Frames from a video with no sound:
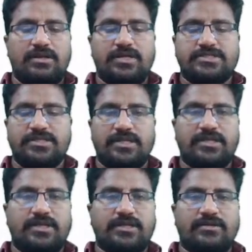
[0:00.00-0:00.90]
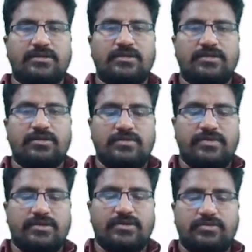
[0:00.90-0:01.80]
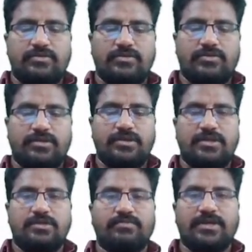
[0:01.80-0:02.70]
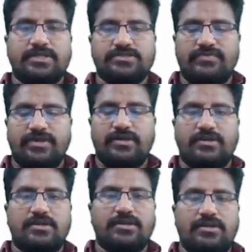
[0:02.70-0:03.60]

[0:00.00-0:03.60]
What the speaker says: Let's take here 1 to n plus 1.